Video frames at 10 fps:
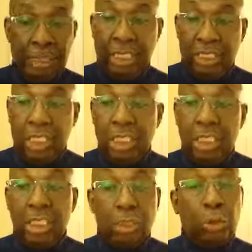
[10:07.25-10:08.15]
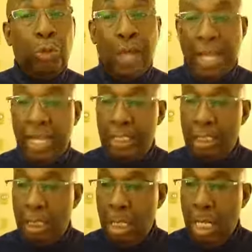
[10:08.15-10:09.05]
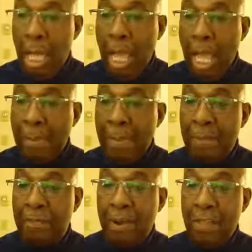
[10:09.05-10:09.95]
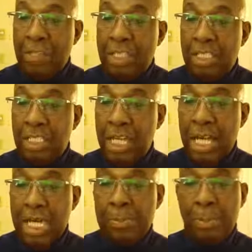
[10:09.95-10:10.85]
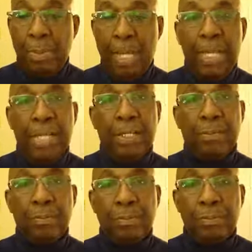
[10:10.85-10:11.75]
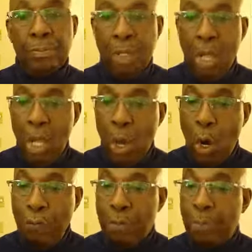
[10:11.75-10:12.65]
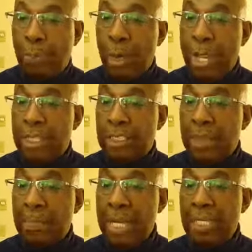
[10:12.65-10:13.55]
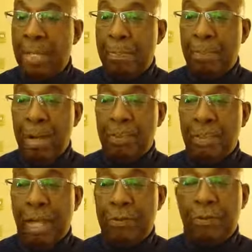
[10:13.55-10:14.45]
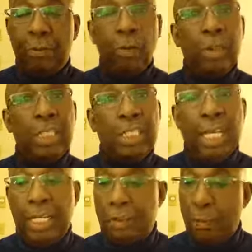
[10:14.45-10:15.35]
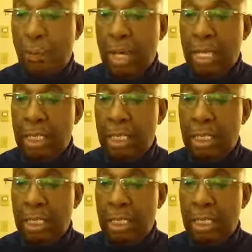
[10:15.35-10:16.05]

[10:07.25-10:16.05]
Now, Jesus is the true vine, and my Father is the husbandman. Every branch in me that beareth not fruit, he taketh away.